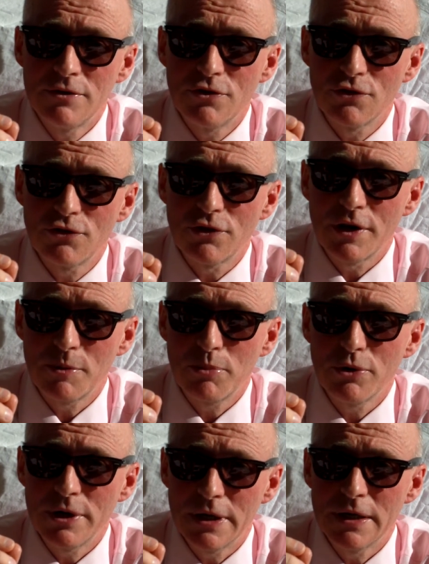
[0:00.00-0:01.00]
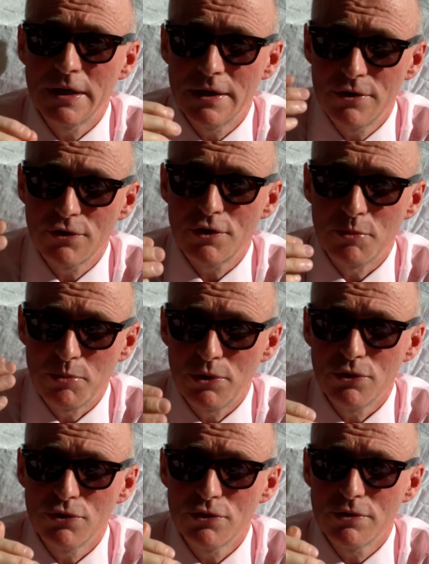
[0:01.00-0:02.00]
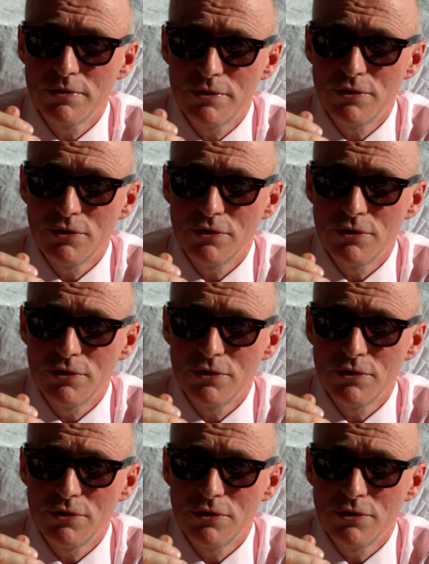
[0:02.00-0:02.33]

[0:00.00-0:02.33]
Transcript: Just like putting it in your computer,